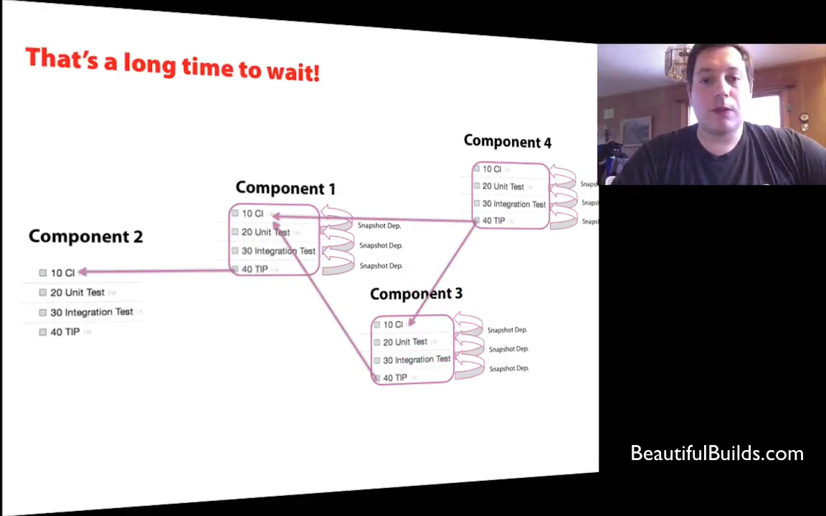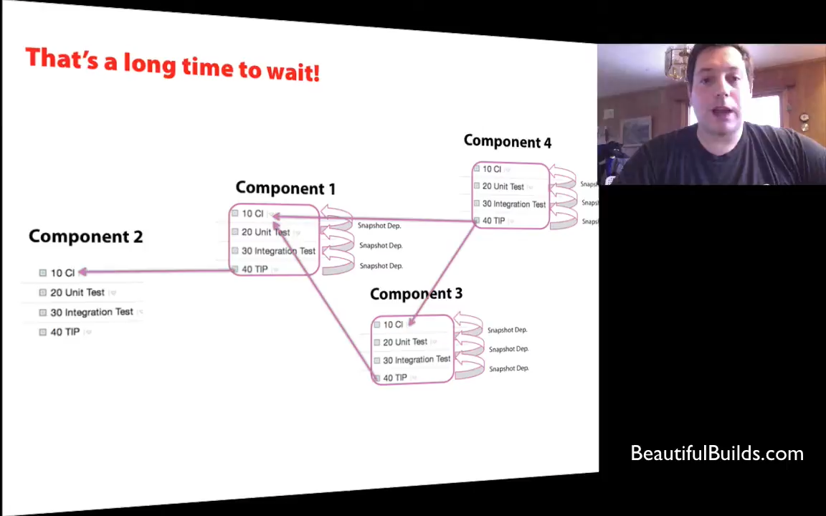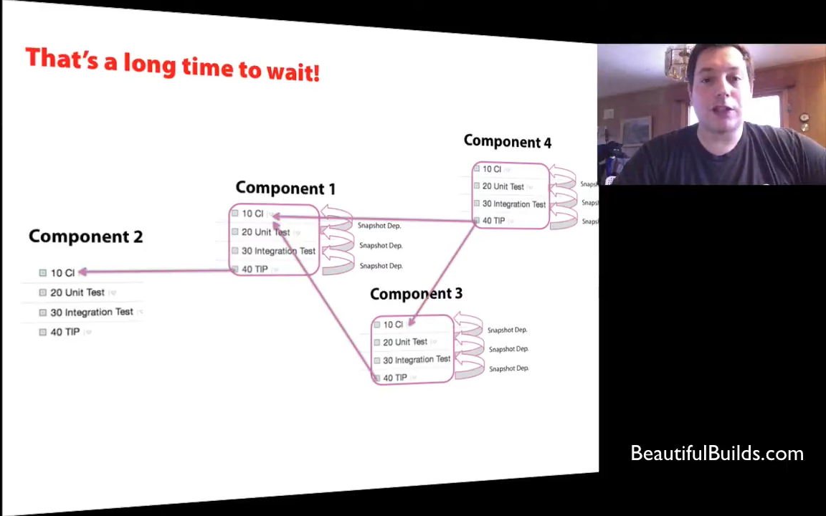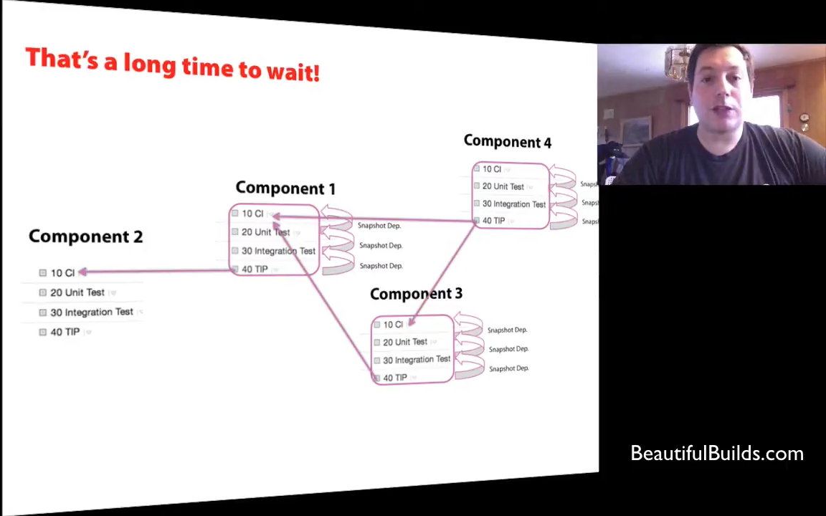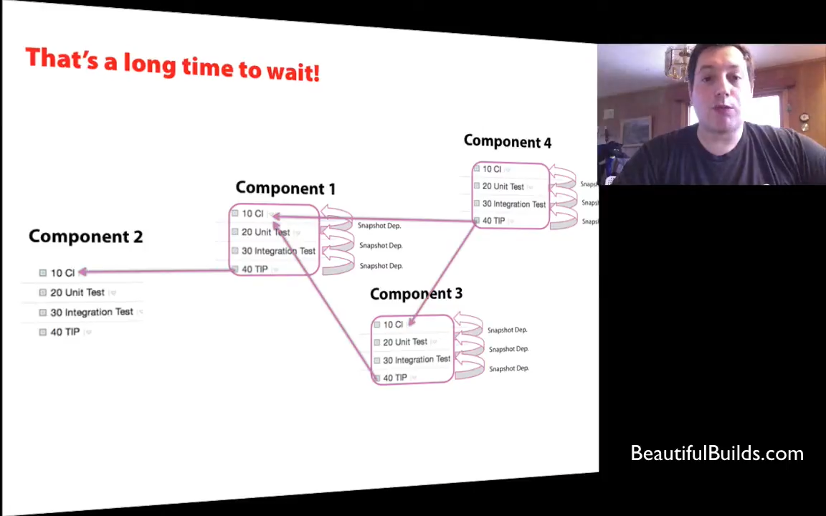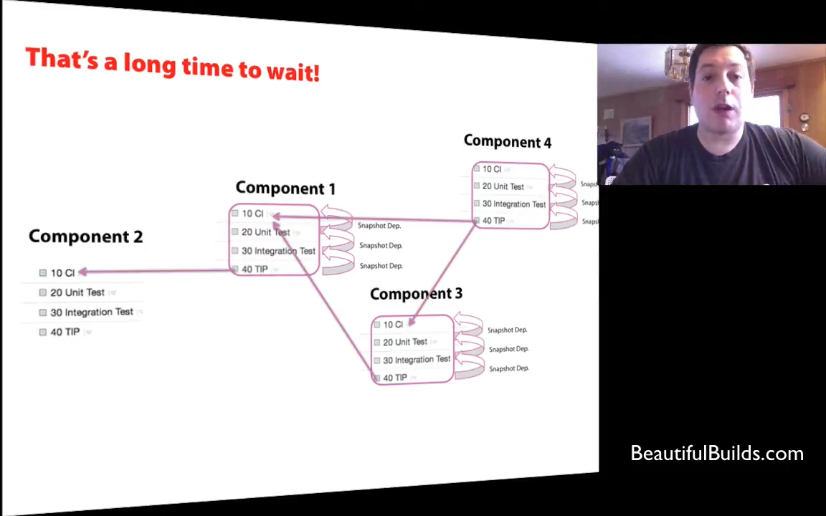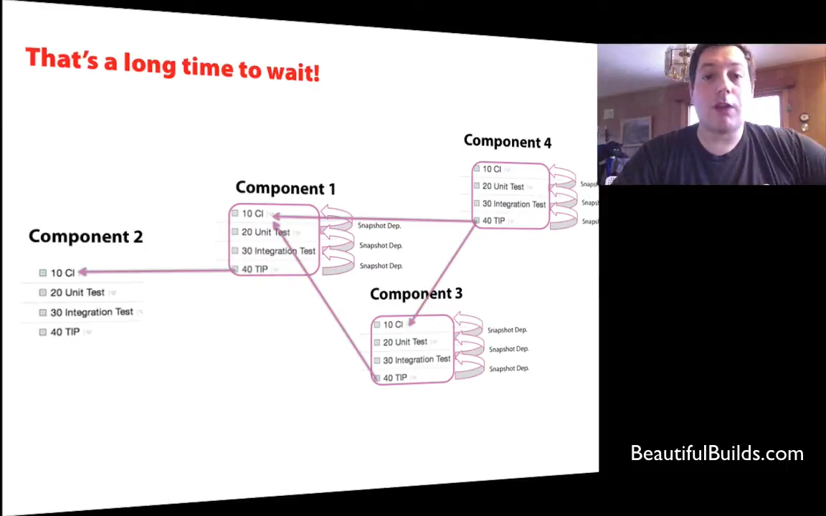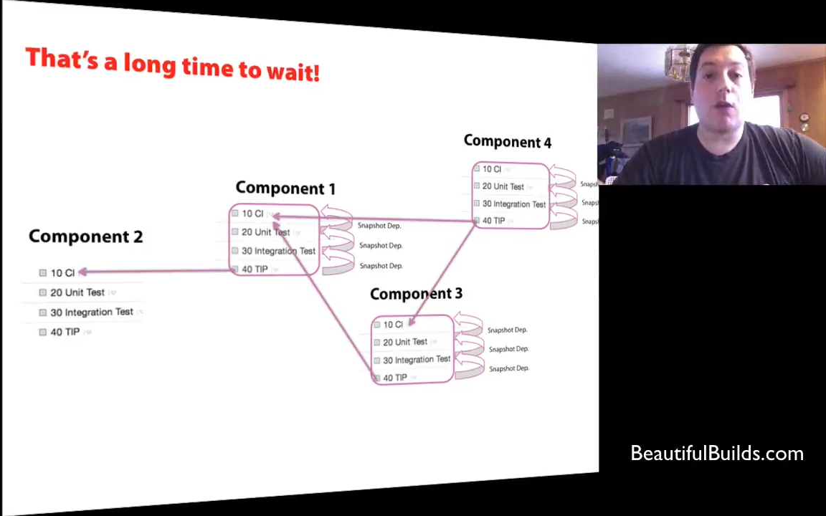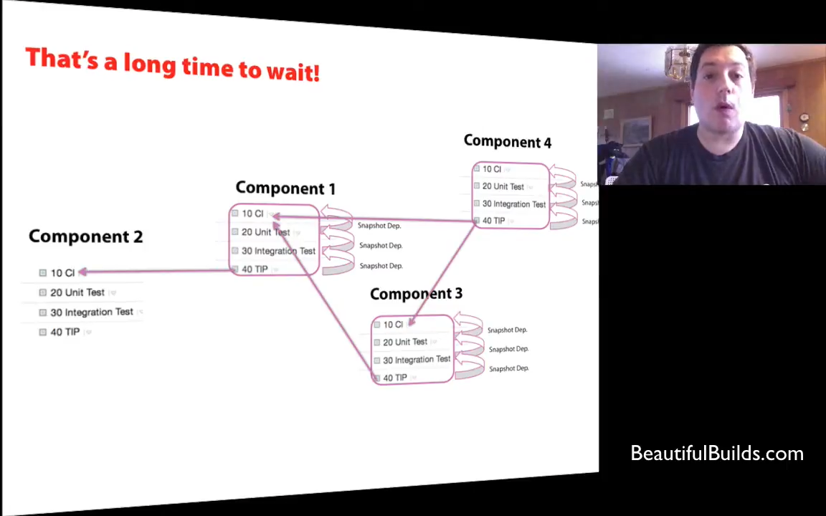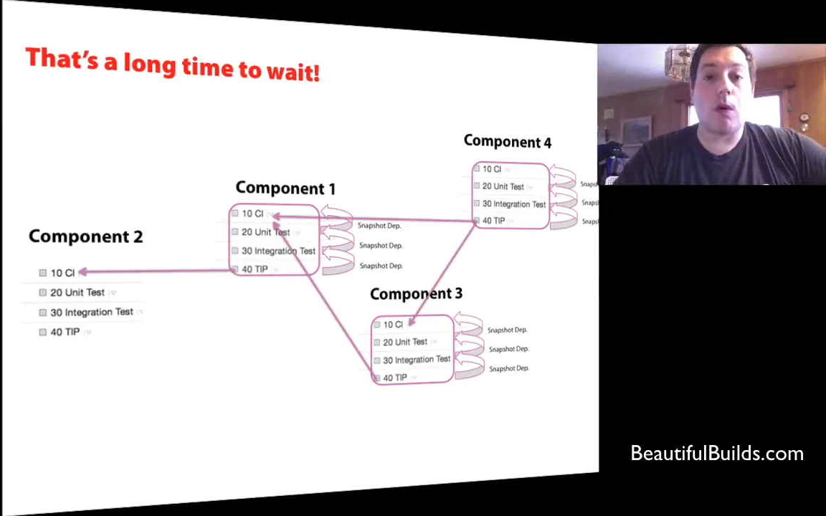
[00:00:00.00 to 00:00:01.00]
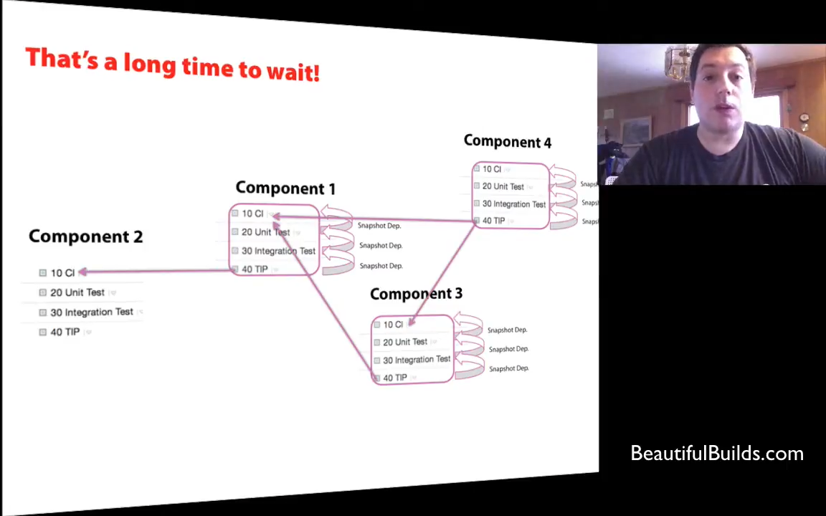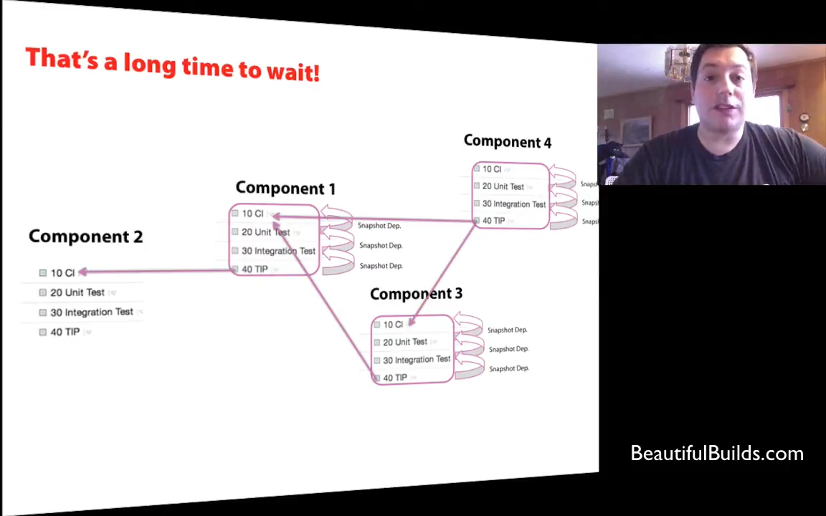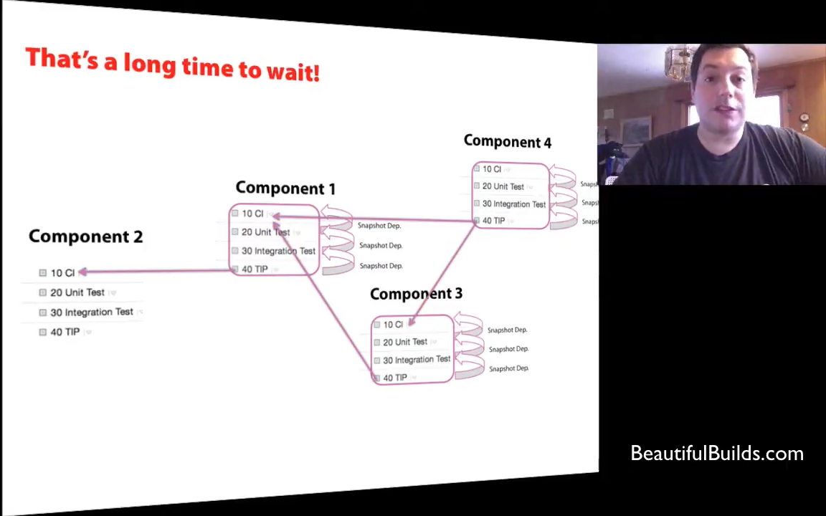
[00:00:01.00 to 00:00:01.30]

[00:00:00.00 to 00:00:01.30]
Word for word: we actually run all the